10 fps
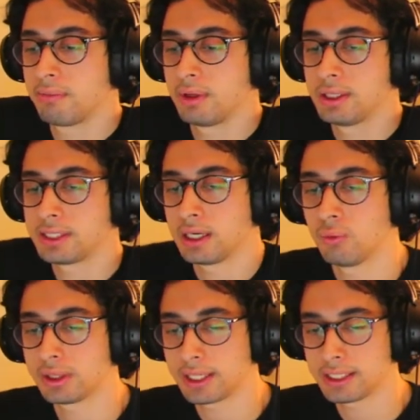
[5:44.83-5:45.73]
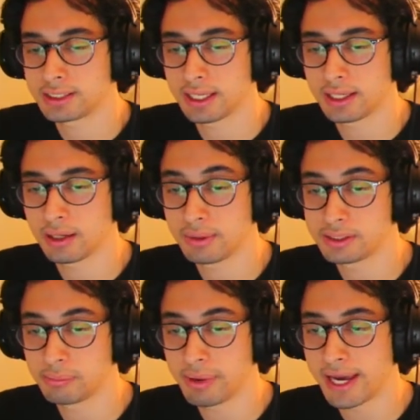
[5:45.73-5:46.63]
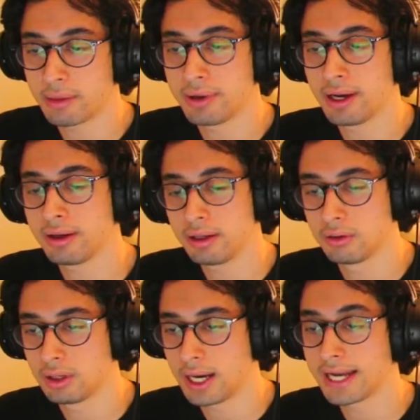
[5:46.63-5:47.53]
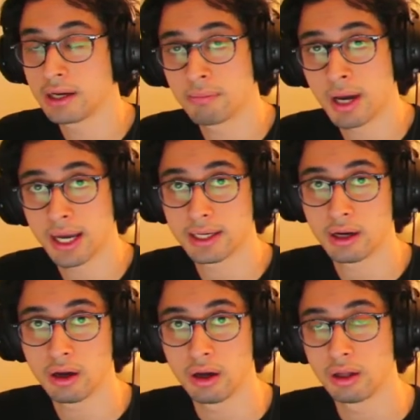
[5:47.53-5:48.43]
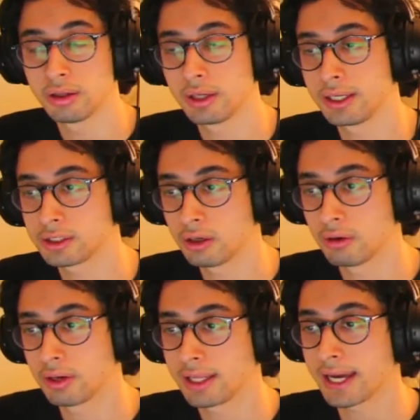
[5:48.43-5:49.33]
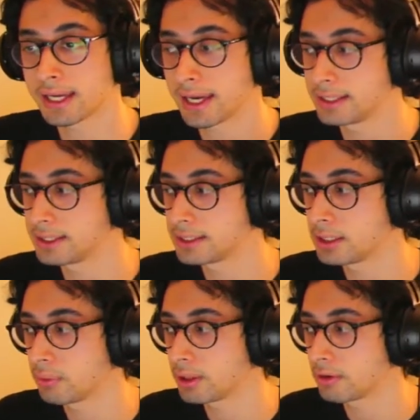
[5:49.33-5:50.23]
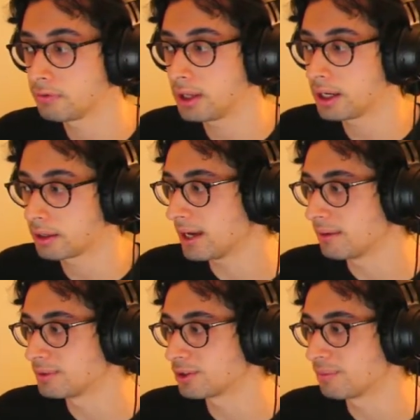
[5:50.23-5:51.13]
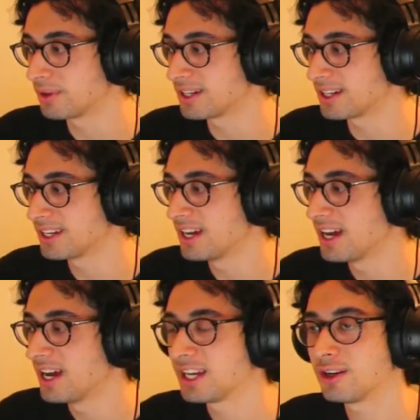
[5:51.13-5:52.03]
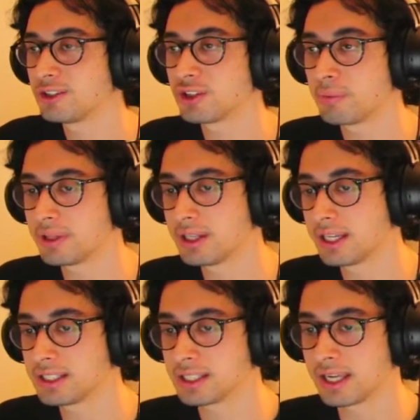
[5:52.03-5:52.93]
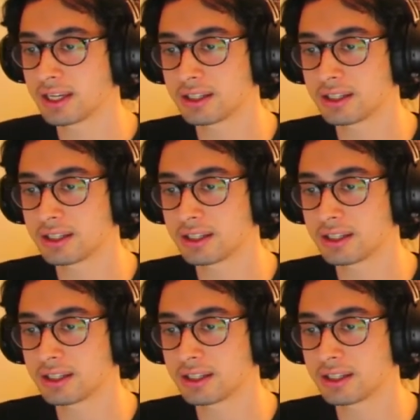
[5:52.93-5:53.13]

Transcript: is that what they said that was bad about it, I didn't mind at all. And so in that case, it's not really a flaw to me. Durability. You know, durability is like,